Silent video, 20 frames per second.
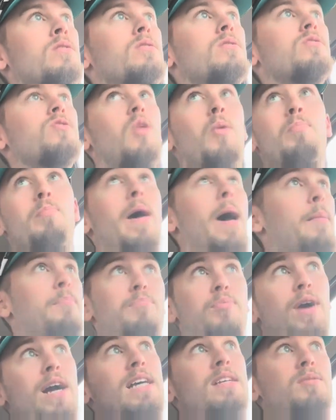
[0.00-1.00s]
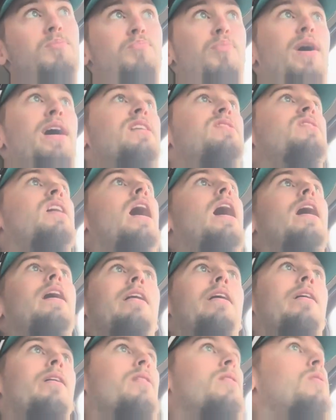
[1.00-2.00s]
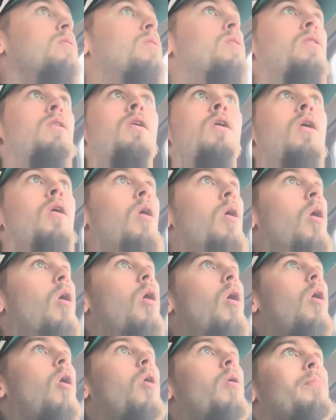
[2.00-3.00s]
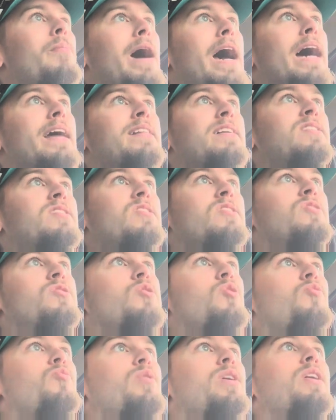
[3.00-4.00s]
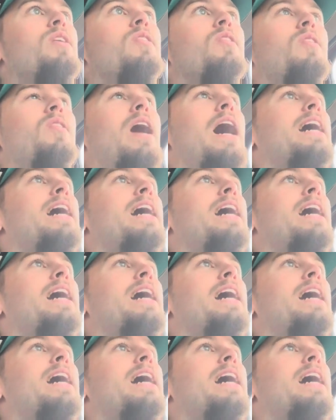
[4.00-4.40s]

So, man, praise, praise God. Oh, man, this is surreal.